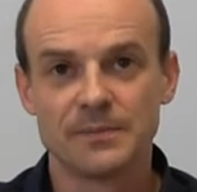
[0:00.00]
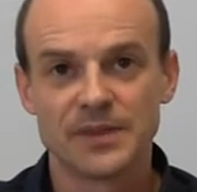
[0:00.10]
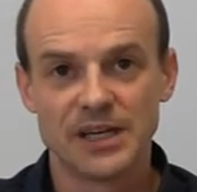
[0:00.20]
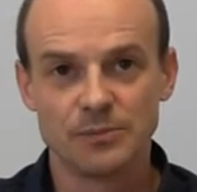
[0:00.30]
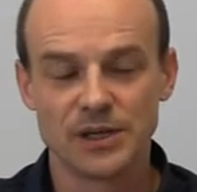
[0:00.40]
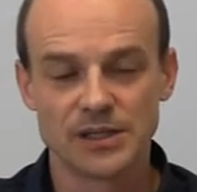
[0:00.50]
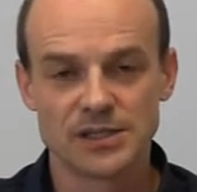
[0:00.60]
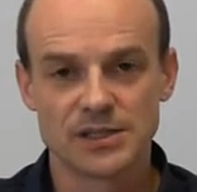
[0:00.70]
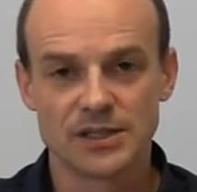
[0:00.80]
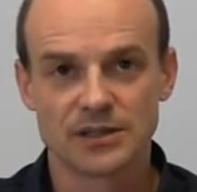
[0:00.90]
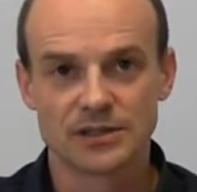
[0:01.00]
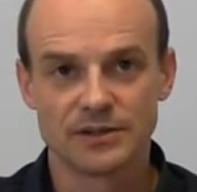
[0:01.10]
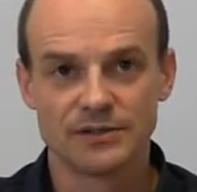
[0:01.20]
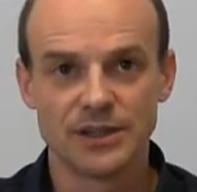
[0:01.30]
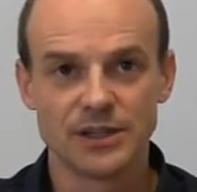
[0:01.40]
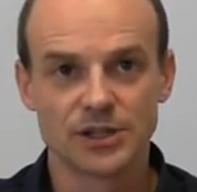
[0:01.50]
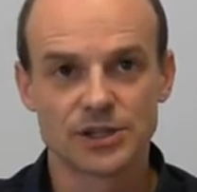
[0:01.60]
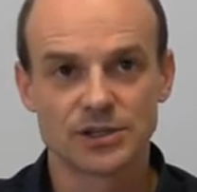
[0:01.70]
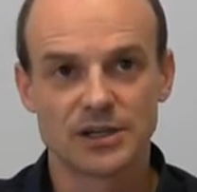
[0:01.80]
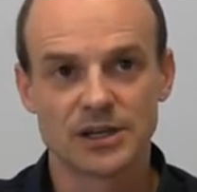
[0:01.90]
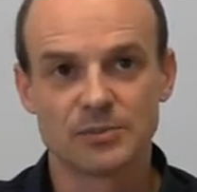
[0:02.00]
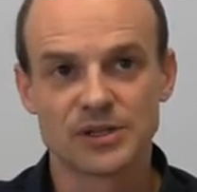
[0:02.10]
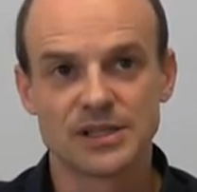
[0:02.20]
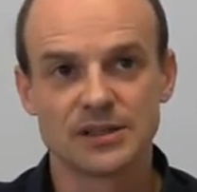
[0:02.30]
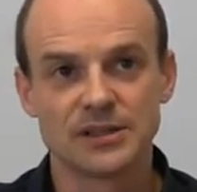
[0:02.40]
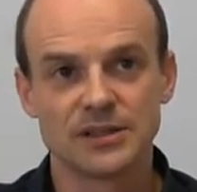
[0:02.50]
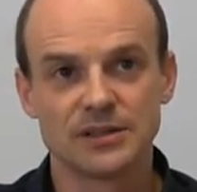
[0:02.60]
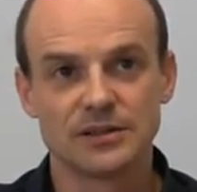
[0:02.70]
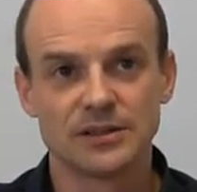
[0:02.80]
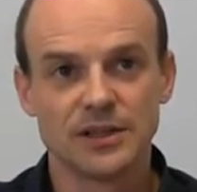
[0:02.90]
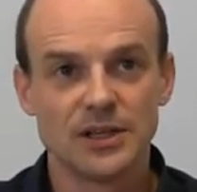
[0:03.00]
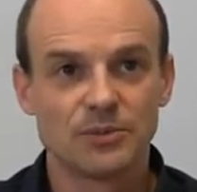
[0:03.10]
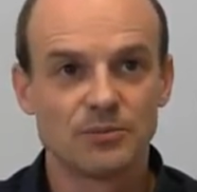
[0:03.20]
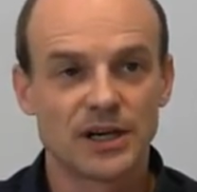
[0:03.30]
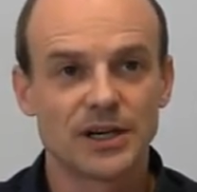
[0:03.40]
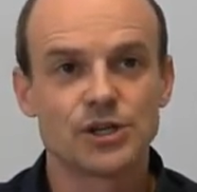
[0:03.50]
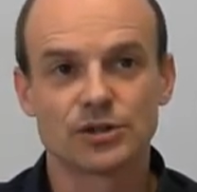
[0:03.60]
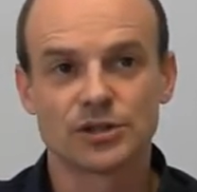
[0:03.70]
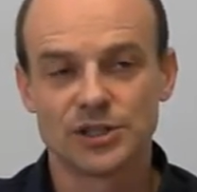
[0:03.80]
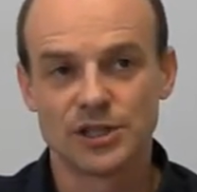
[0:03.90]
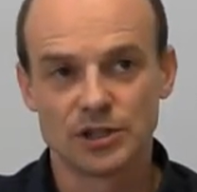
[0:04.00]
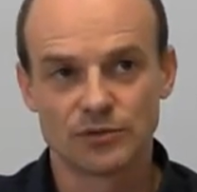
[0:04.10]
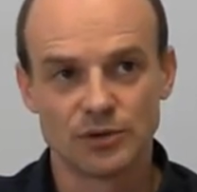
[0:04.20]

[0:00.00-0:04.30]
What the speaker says: It means that advantages are represented by shortening of the